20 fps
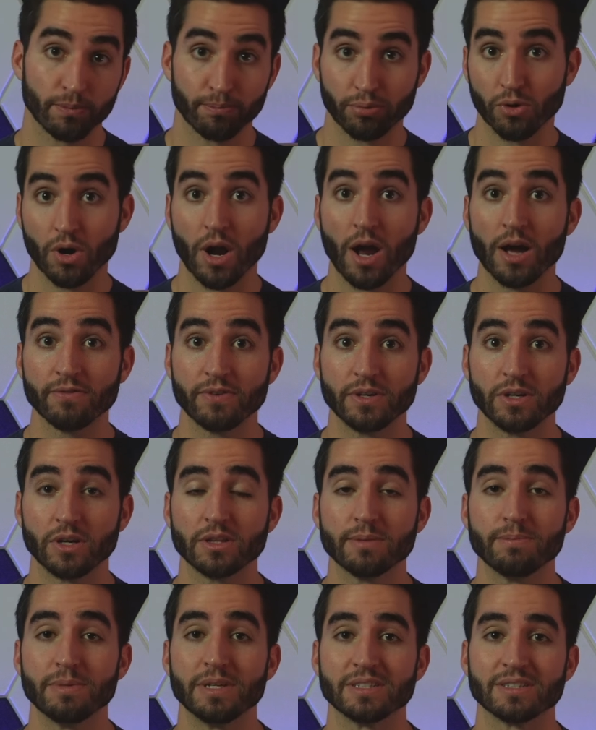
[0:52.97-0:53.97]
profit on
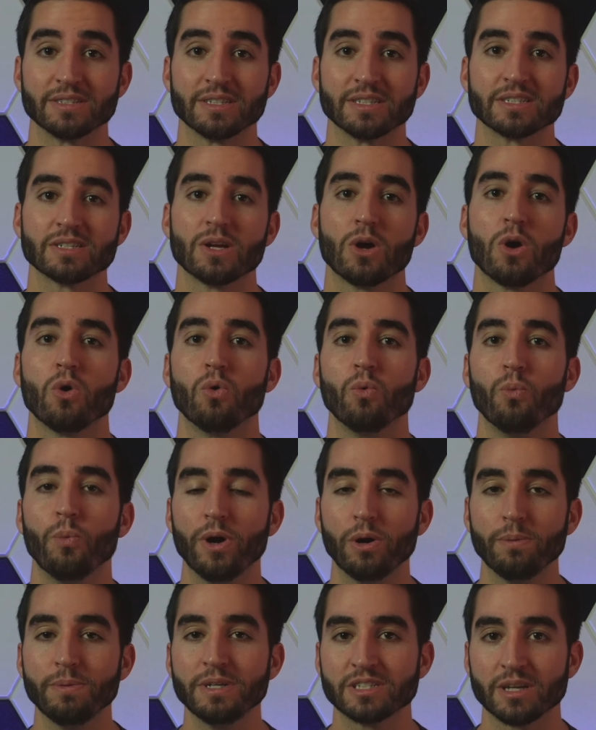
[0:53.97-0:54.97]
the business
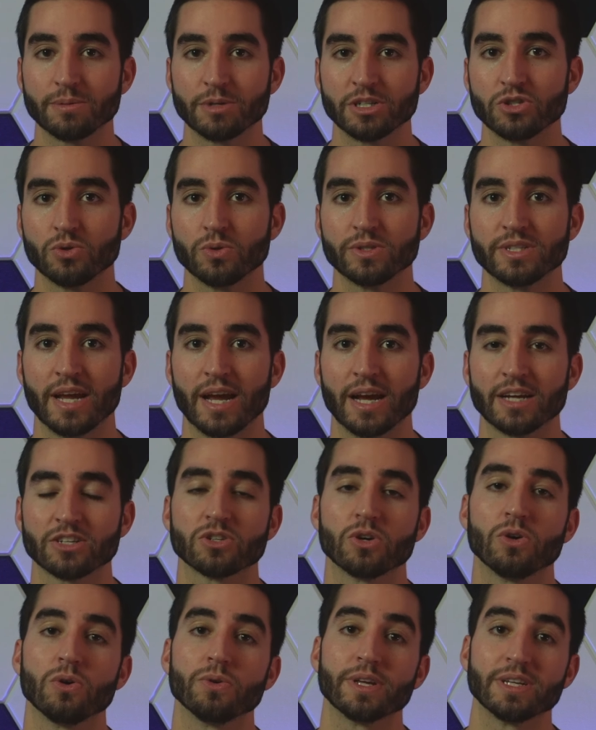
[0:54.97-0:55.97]
will be subject to a tax
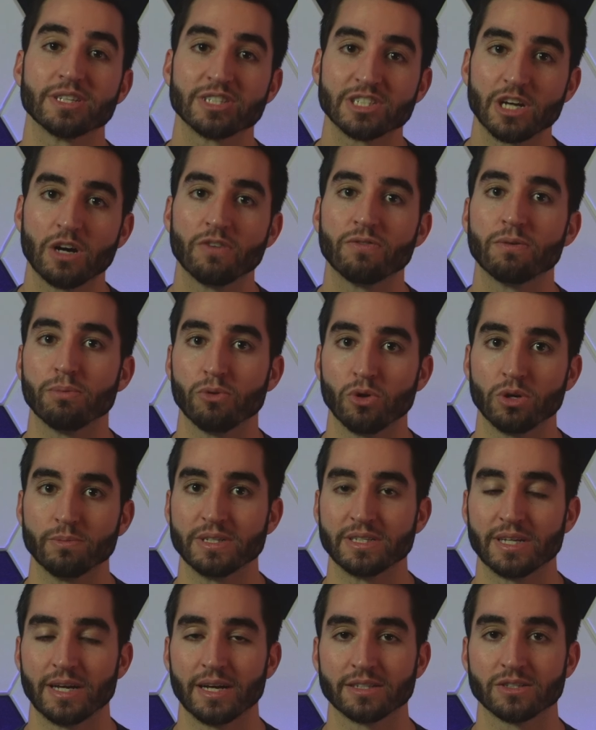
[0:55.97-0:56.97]
called self-employment
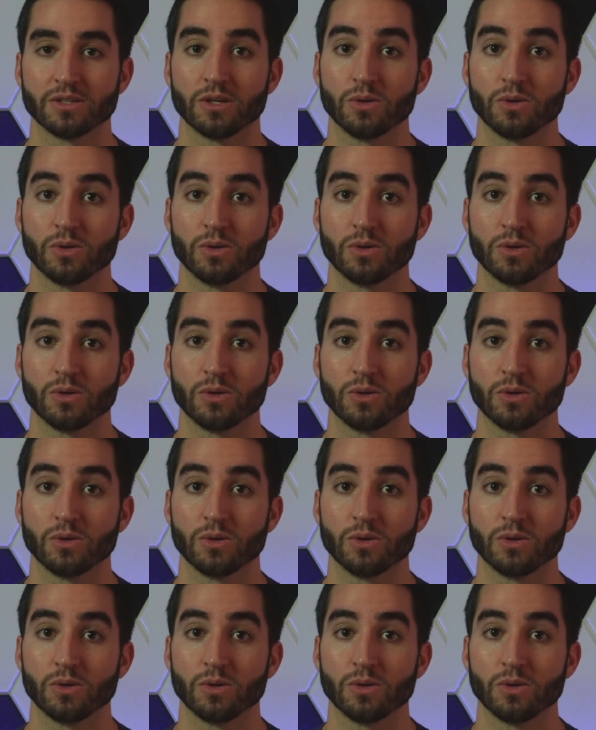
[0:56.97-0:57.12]
tax,